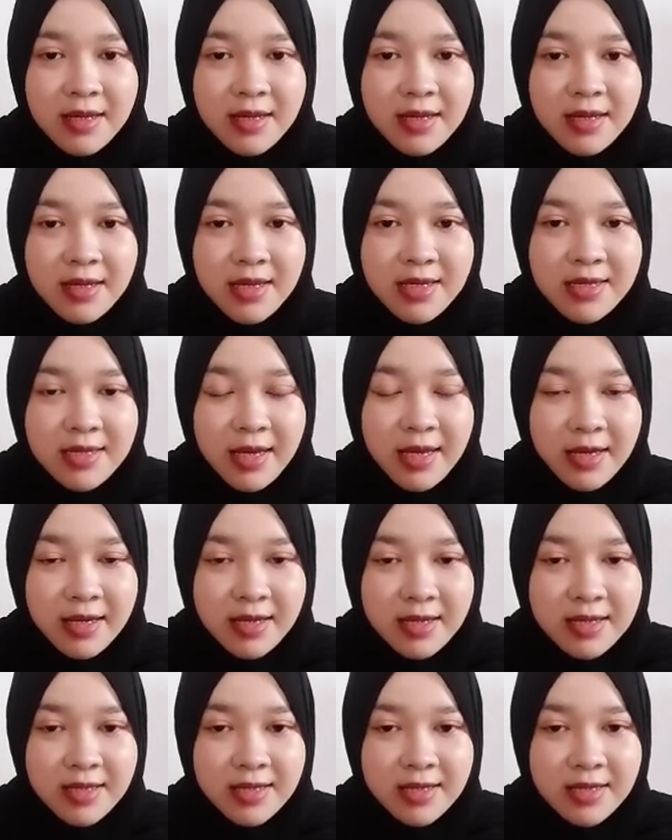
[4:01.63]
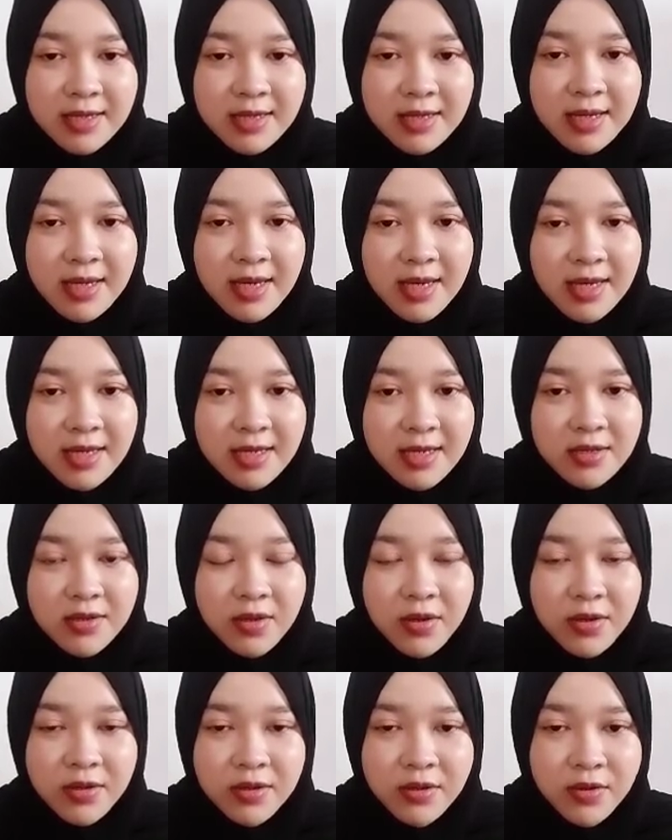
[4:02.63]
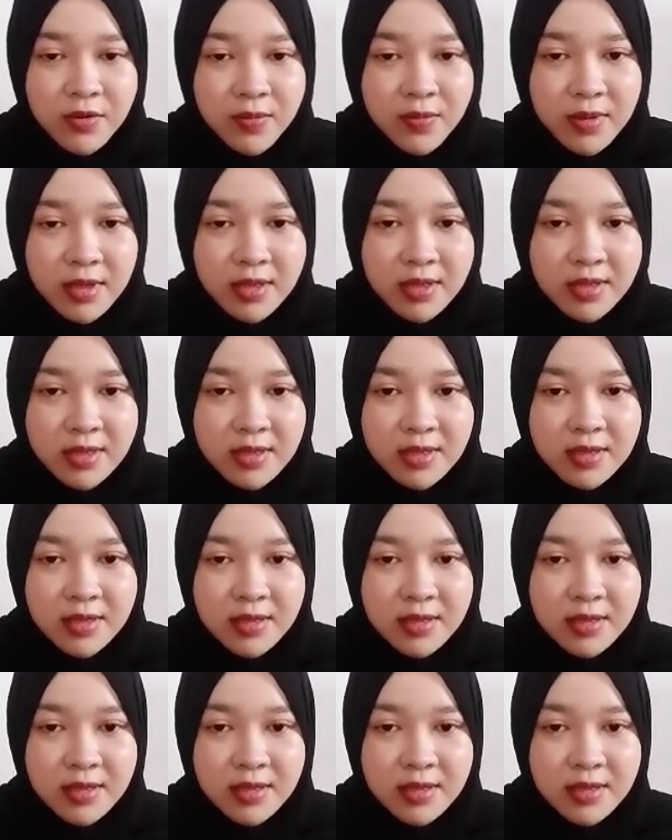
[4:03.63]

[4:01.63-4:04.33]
The second is consumers.